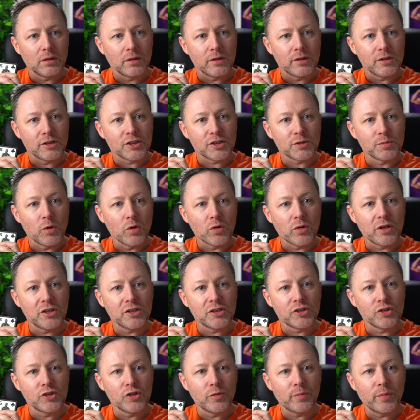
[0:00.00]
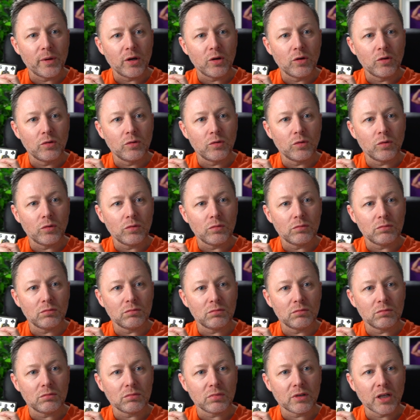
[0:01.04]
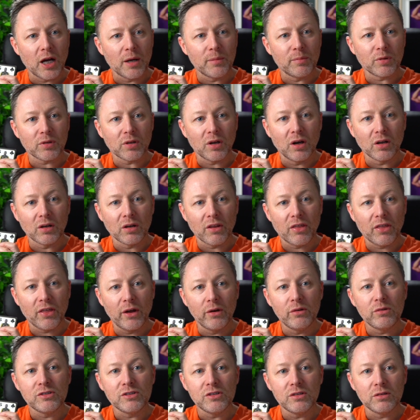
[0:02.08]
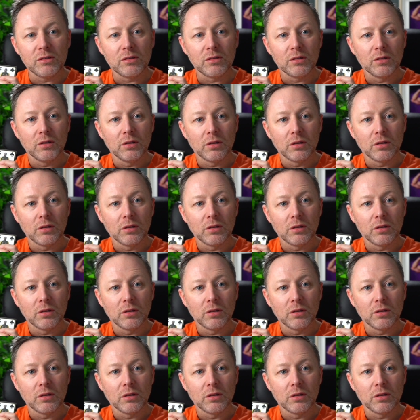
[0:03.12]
Smokey Shoebill gambled 100,000.